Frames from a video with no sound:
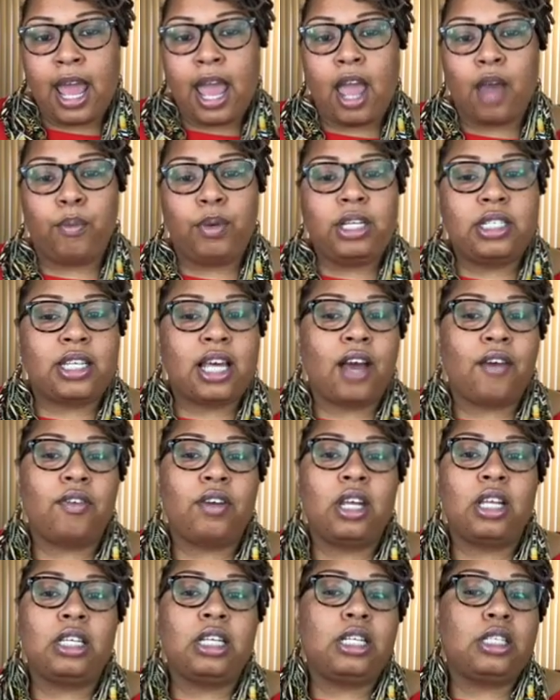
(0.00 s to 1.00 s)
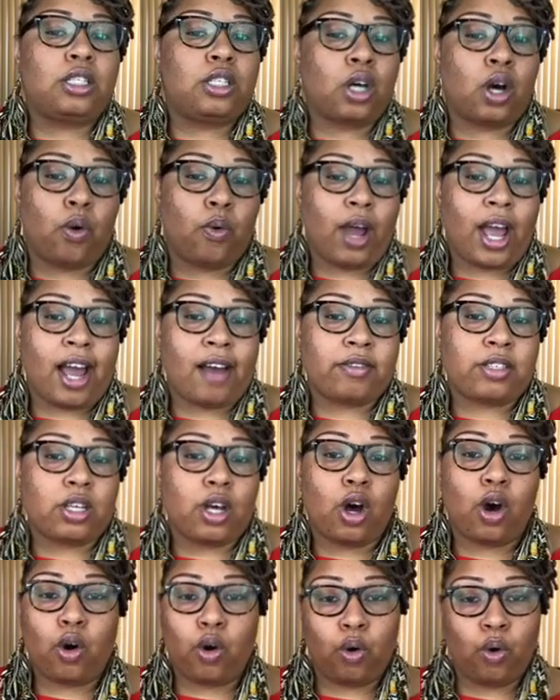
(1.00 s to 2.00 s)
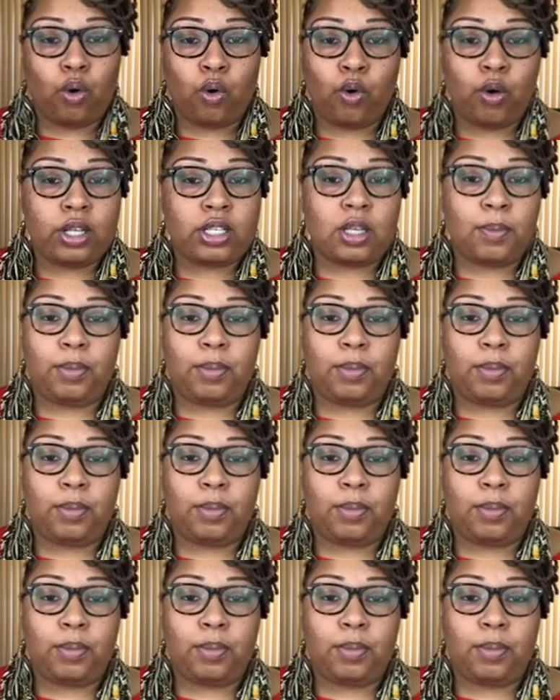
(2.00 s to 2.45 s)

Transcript: and we definitely don't have to hold on